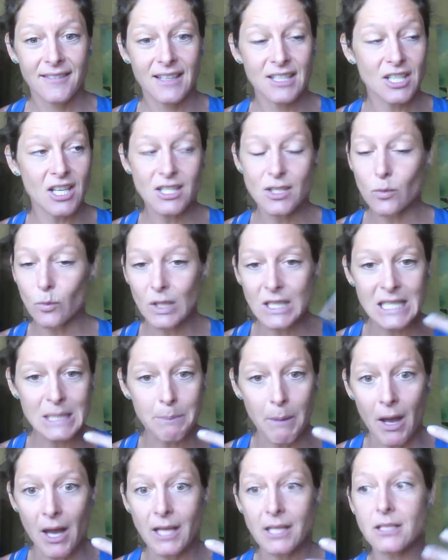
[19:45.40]
It doesn't
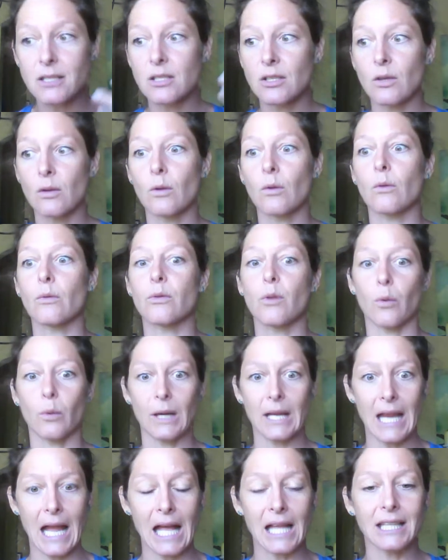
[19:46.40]
respond to the
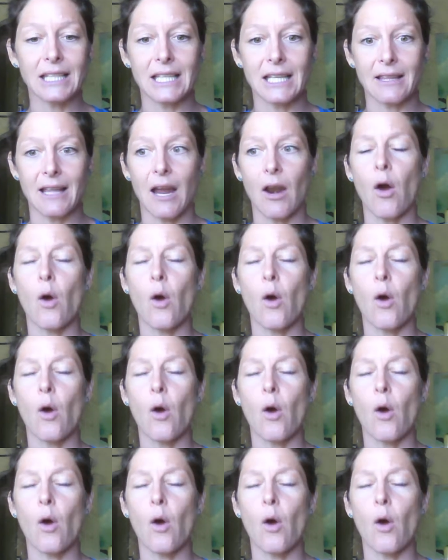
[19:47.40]
reality that,